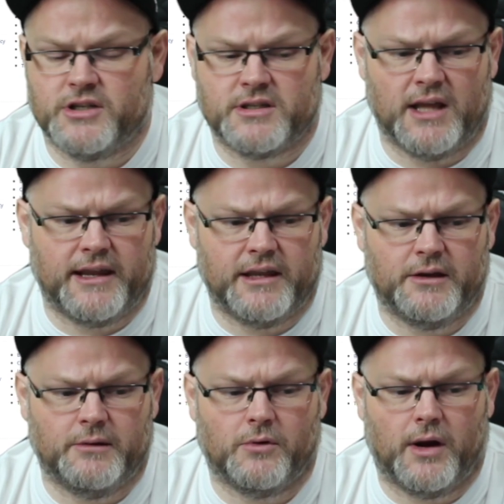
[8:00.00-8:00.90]
like
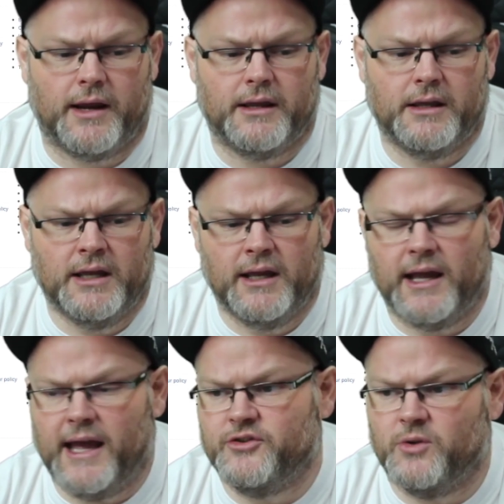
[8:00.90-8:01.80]
him, right?
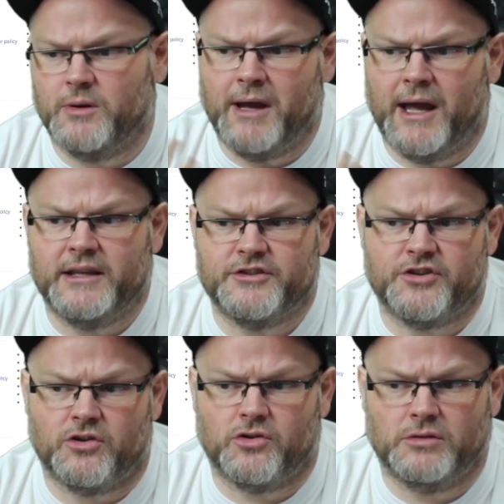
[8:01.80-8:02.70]
I do my
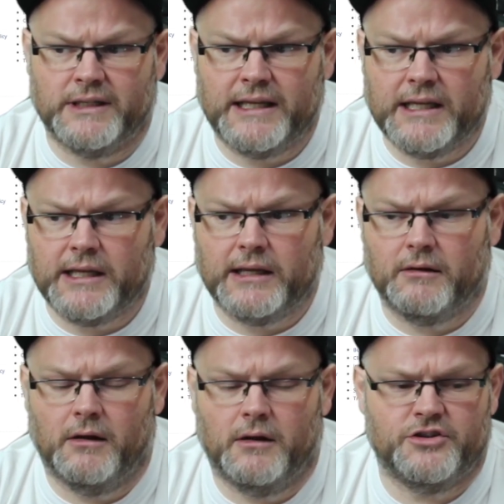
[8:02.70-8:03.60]
internal linking
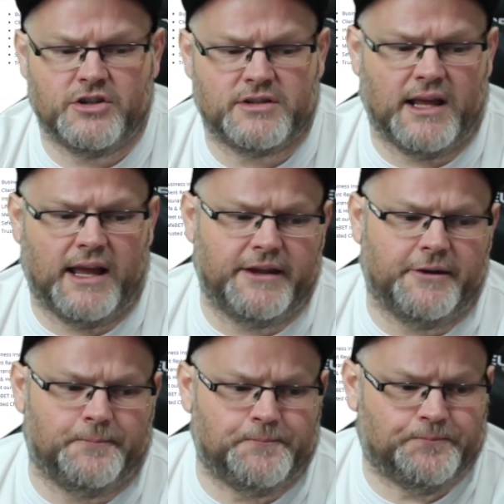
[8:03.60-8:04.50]
just like
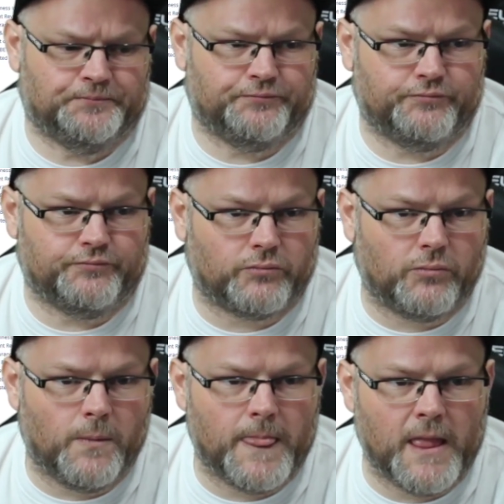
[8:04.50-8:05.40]
him.
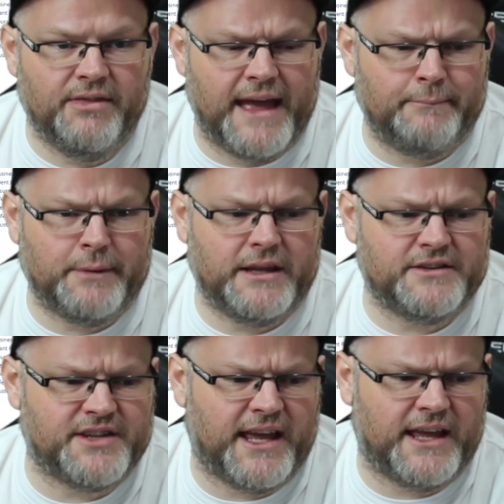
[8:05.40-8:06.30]
That being
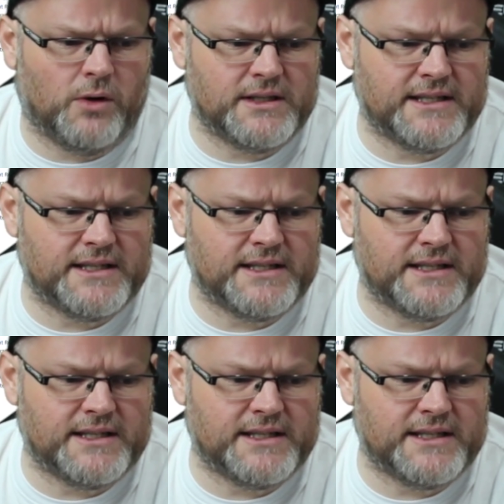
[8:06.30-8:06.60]
said, once I